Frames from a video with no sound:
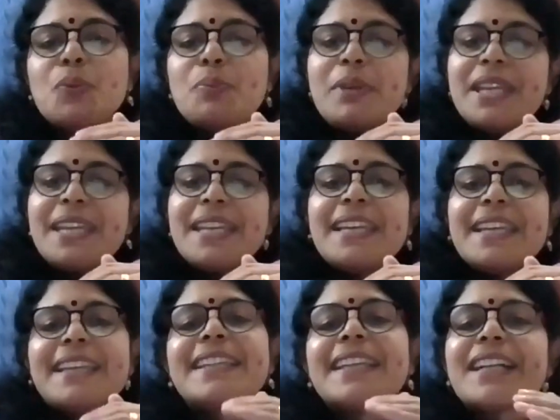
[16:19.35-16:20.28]
to be
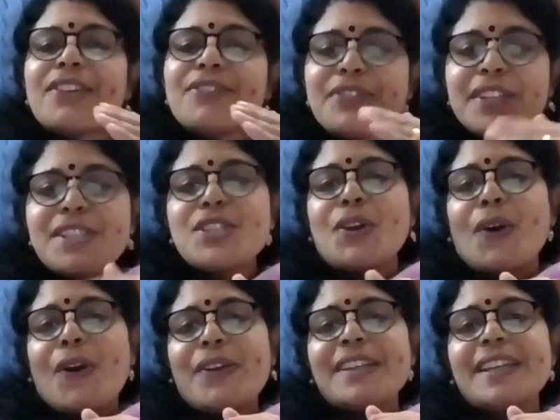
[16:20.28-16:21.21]
in the comfort
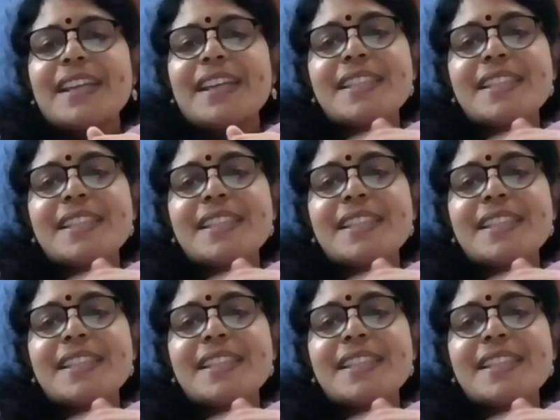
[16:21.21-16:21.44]
zone.